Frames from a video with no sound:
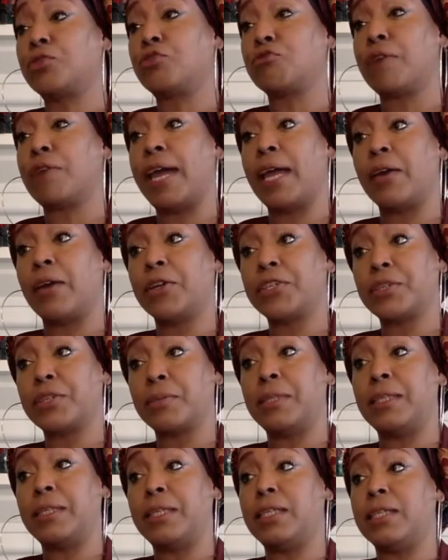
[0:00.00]
Dre or
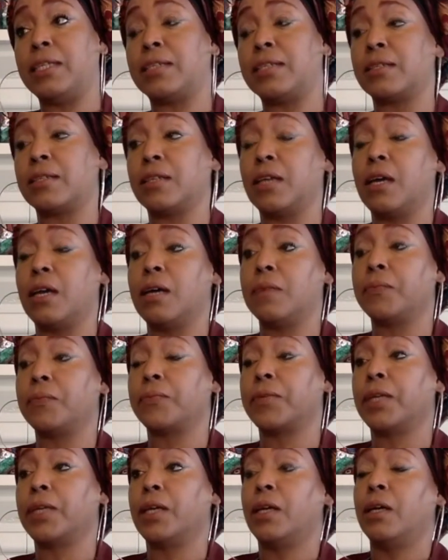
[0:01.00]
some of these pop